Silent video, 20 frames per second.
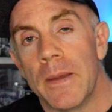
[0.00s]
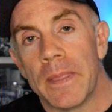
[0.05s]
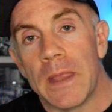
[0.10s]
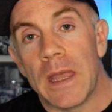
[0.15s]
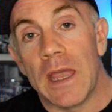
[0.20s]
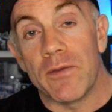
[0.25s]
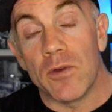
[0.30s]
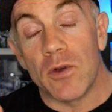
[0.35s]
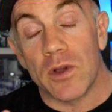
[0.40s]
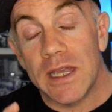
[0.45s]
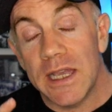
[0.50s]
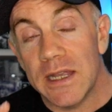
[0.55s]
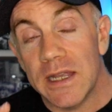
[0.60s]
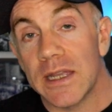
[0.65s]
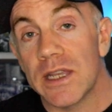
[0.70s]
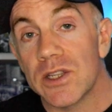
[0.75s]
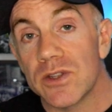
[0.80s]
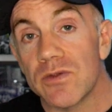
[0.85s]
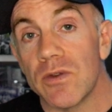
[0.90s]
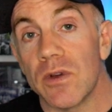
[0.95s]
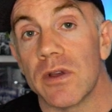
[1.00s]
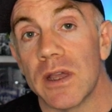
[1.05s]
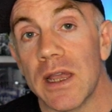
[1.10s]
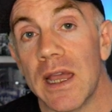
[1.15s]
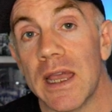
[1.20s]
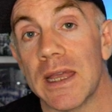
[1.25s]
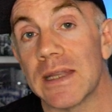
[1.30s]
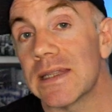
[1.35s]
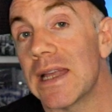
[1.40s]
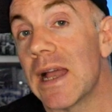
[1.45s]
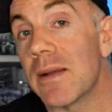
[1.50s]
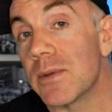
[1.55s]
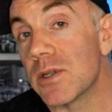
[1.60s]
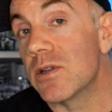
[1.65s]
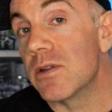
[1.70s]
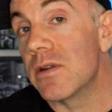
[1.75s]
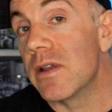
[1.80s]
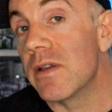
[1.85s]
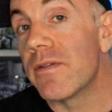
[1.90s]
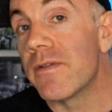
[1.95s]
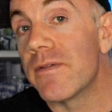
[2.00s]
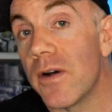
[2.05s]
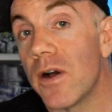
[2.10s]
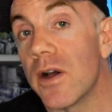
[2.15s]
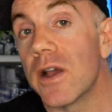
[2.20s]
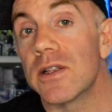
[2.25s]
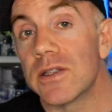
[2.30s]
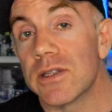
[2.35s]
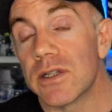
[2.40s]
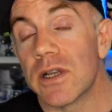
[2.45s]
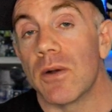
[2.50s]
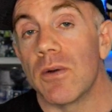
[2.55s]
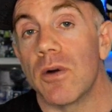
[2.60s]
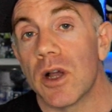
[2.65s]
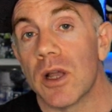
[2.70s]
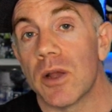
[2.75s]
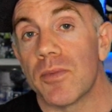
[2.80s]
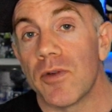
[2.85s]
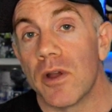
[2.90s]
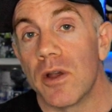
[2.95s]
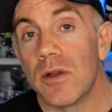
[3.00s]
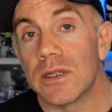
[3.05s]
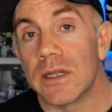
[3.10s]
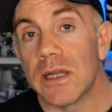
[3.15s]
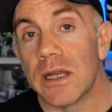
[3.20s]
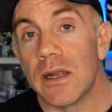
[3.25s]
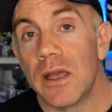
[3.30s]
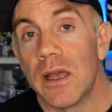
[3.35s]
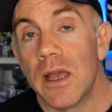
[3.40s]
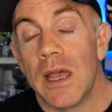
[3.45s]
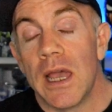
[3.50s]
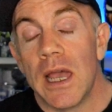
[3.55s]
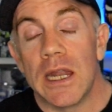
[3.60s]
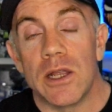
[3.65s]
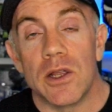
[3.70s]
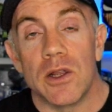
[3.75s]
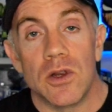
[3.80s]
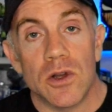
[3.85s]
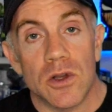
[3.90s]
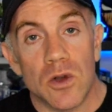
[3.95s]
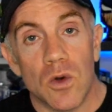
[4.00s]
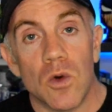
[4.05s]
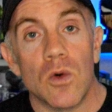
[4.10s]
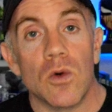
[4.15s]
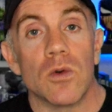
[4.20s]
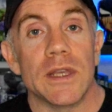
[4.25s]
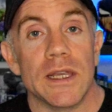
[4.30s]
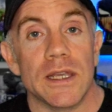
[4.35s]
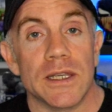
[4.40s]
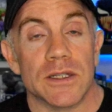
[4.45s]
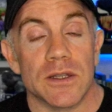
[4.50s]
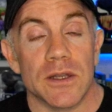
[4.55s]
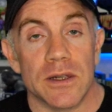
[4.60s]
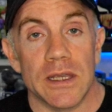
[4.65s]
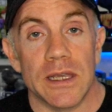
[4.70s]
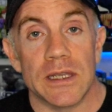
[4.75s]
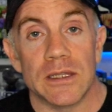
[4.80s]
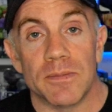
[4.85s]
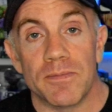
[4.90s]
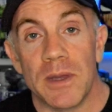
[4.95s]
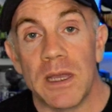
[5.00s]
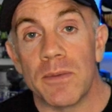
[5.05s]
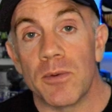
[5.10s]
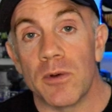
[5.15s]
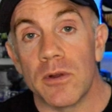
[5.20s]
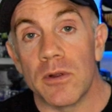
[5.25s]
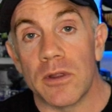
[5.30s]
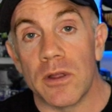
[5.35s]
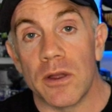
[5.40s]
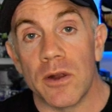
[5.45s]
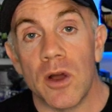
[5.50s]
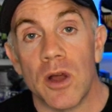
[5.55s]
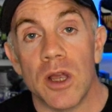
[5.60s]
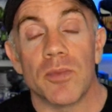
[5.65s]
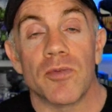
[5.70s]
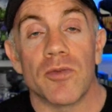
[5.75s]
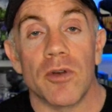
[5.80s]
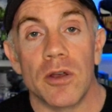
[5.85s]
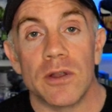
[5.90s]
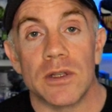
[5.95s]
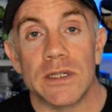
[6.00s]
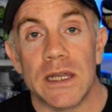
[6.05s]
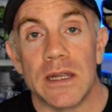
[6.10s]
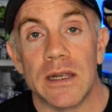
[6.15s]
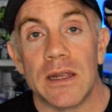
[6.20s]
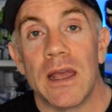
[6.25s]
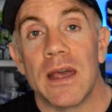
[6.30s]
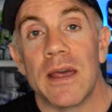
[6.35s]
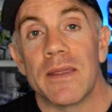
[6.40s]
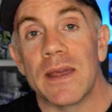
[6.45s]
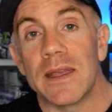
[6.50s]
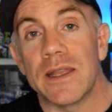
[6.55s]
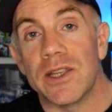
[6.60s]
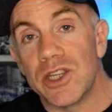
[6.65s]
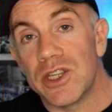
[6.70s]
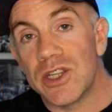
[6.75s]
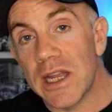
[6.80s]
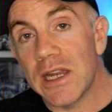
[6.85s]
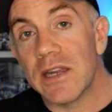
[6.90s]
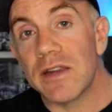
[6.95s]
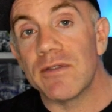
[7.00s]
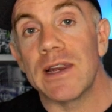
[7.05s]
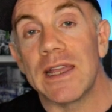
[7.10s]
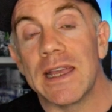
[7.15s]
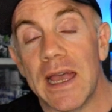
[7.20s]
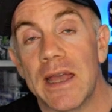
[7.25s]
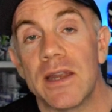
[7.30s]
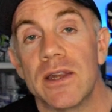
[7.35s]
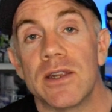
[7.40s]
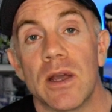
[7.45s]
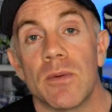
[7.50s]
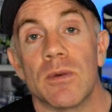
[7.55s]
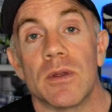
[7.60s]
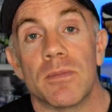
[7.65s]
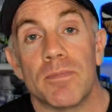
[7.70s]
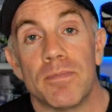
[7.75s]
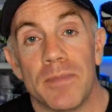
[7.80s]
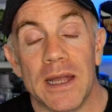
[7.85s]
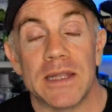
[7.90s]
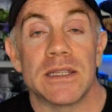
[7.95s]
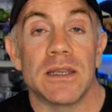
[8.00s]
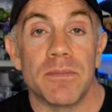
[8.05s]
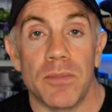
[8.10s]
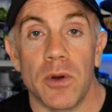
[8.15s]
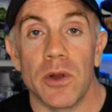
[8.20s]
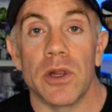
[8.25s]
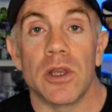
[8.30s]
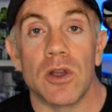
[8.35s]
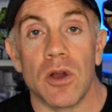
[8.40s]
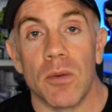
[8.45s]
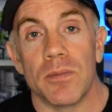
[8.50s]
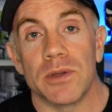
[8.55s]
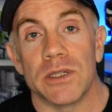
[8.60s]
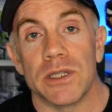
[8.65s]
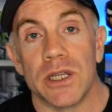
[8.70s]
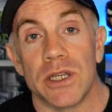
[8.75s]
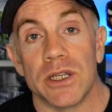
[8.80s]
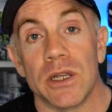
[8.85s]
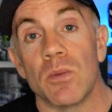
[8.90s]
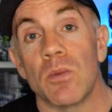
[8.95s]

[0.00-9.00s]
If your kidneys are okay, it's absolutely fine to go higher protein. And you look at all these studies, people who have done higher protein, they generally end up with better body composition.